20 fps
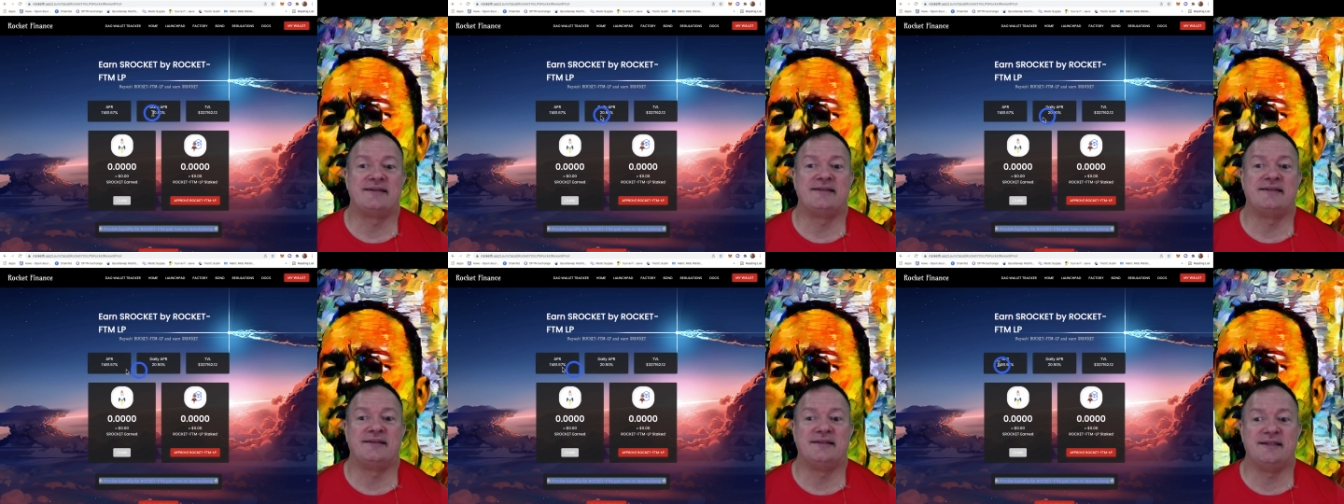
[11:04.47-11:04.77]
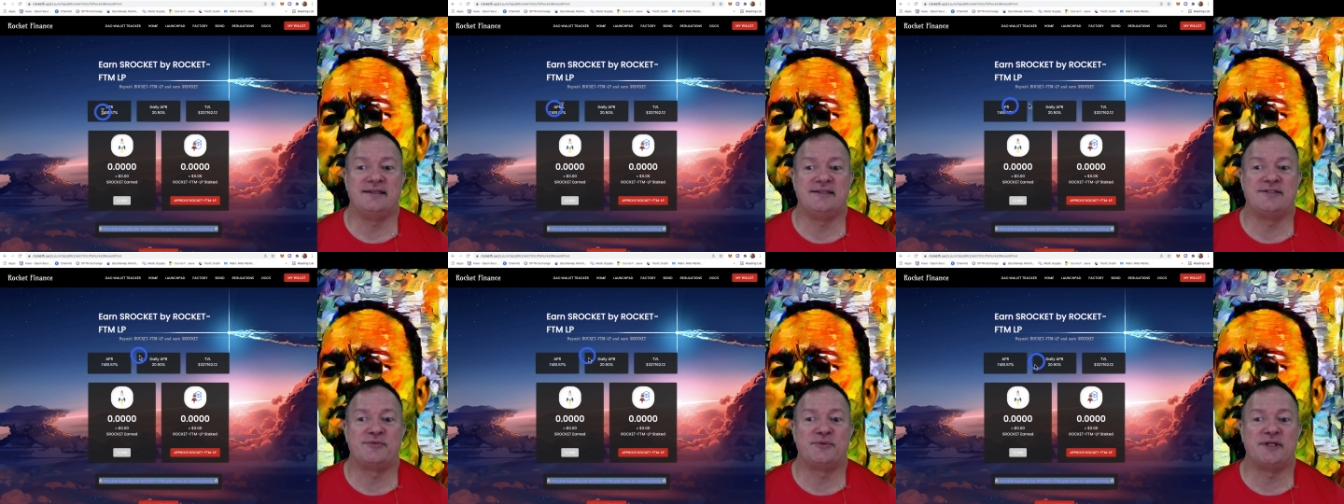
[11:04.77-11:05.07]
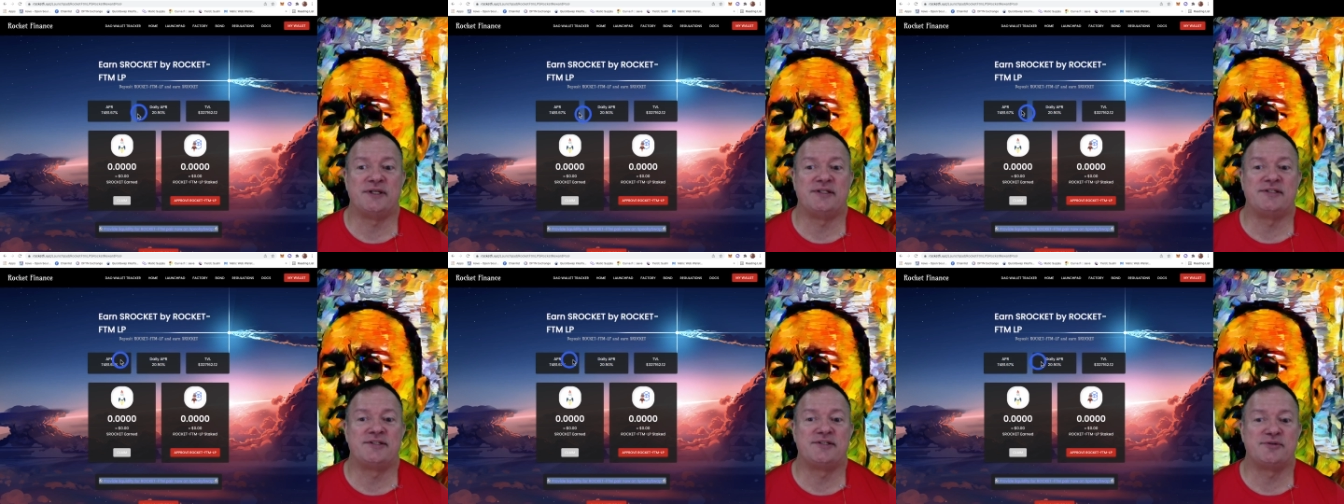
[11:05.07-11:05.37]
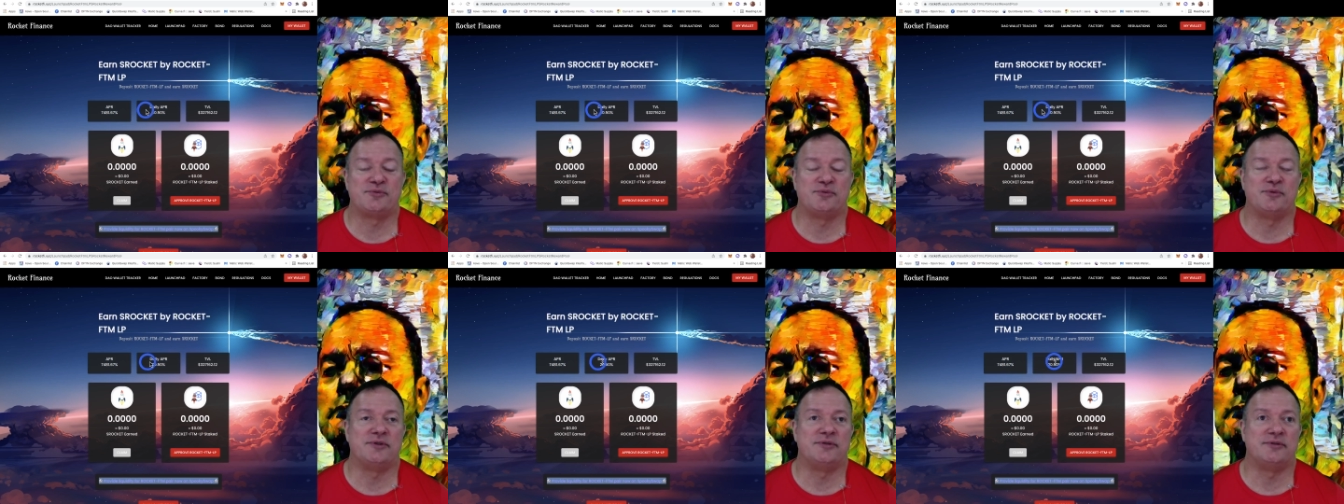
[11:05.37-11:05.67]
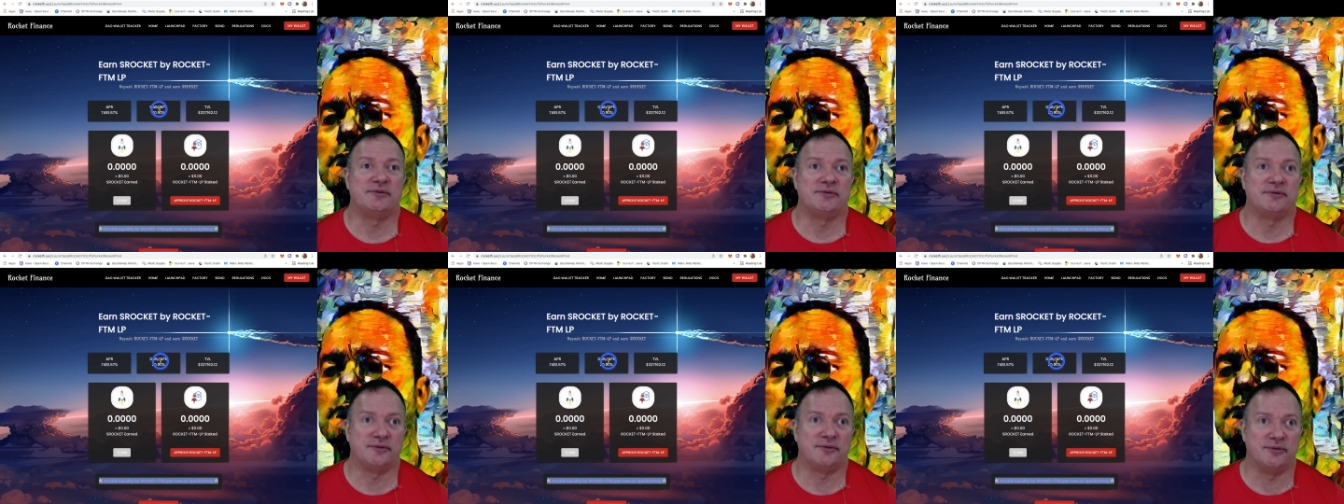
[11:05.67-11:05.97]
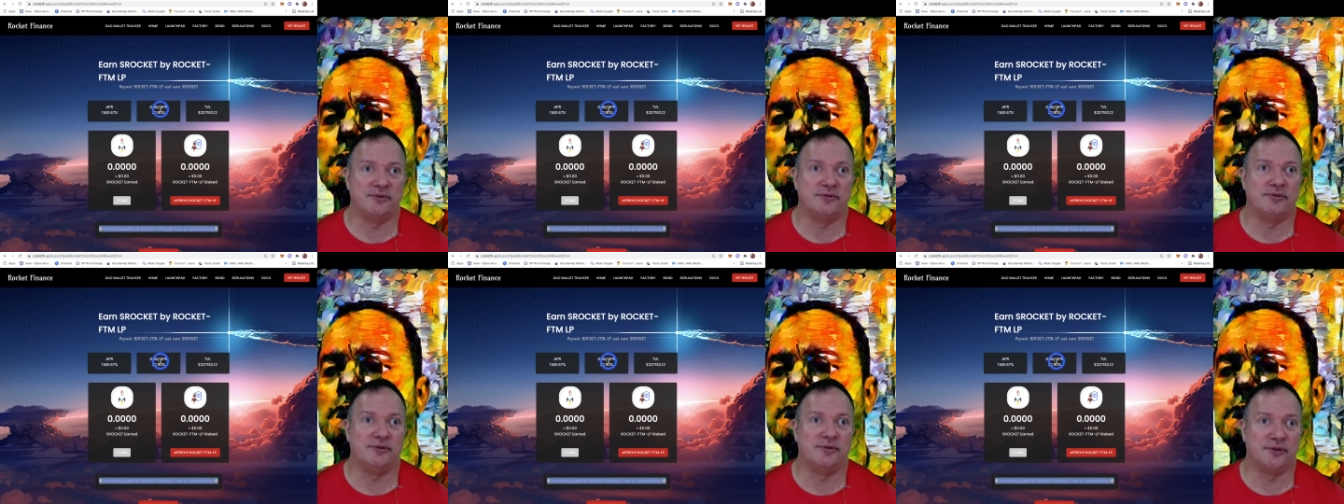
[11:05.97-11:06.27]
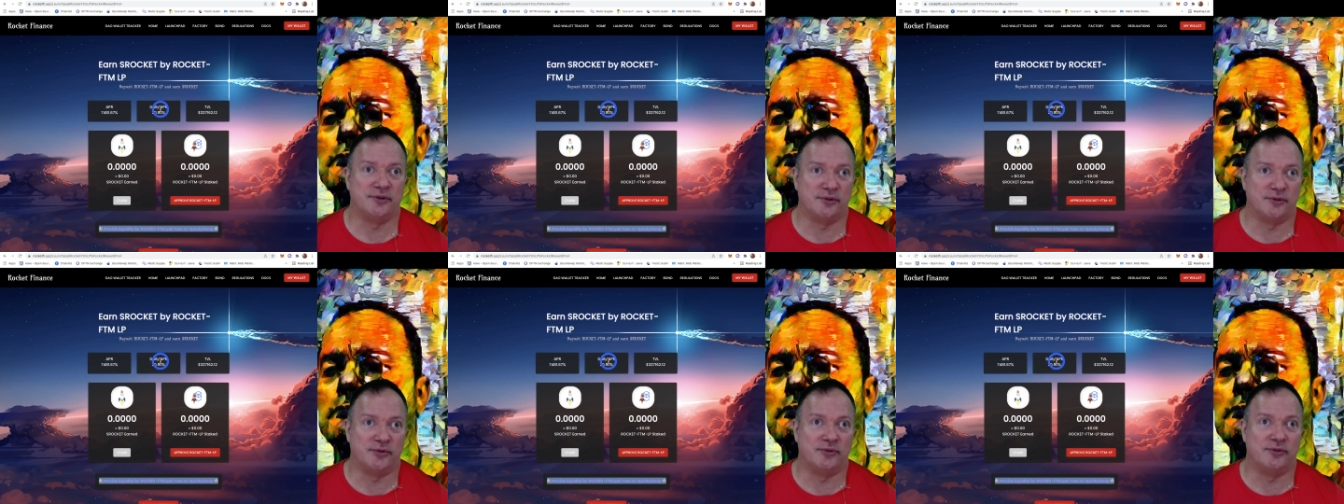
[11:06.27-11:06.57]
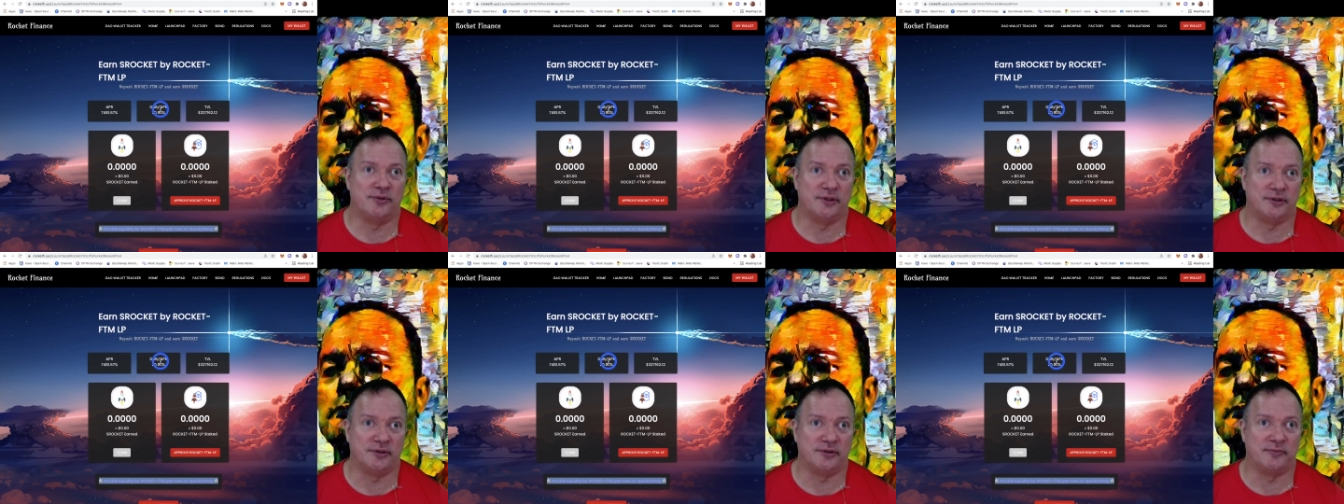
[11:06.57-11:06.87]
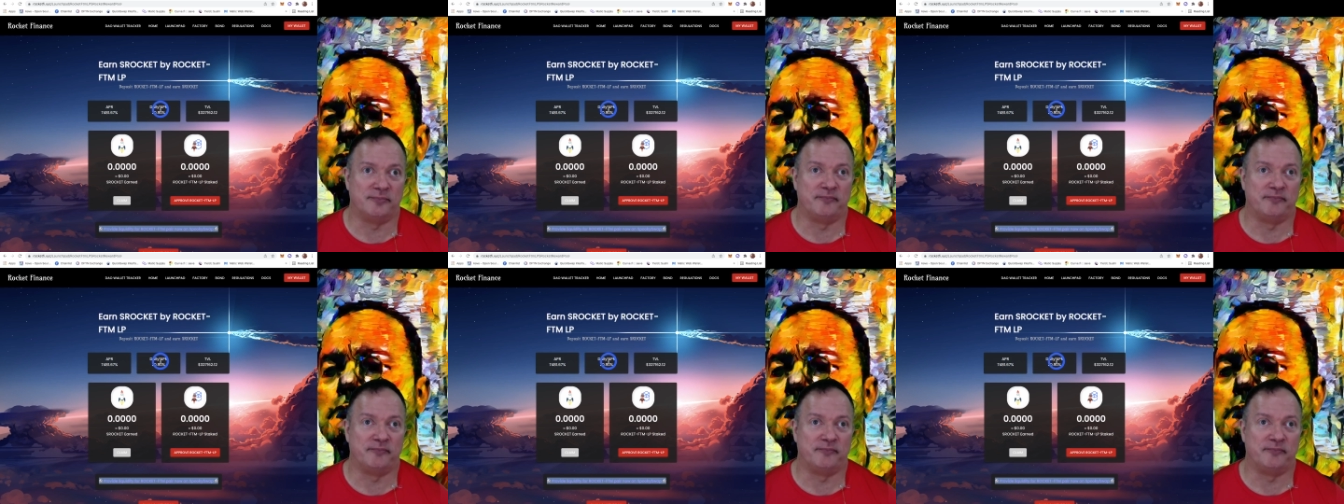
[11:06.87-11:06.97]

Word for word: these rates will go lower.